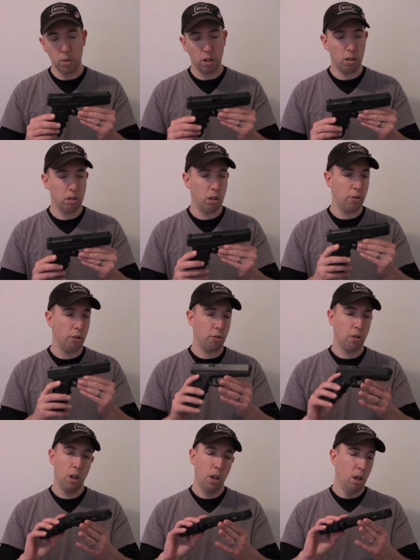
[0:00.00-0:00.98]
They're, they're
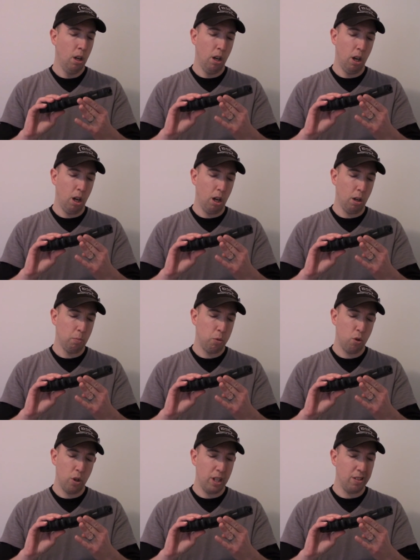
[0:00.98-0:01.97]
just uh,
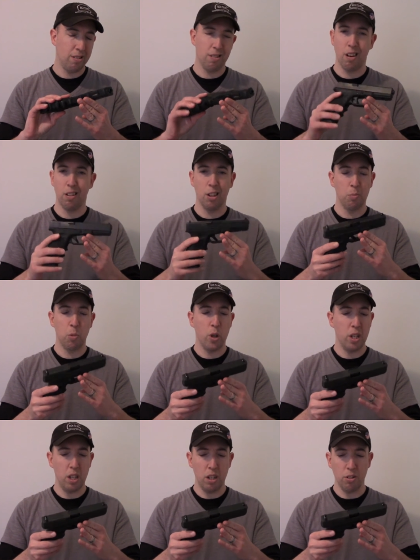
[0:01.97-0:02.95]
pretty solid,
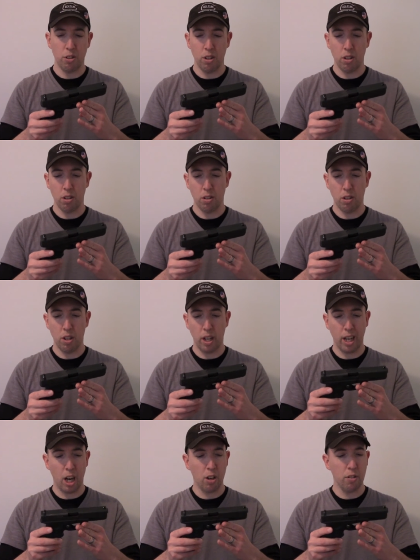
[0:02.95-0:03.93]
pretty easy to
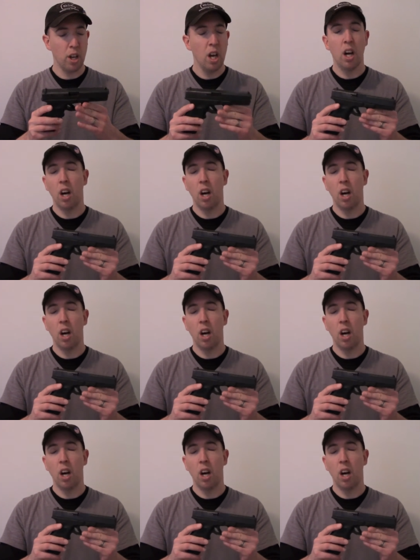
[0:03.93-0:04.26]
take care of.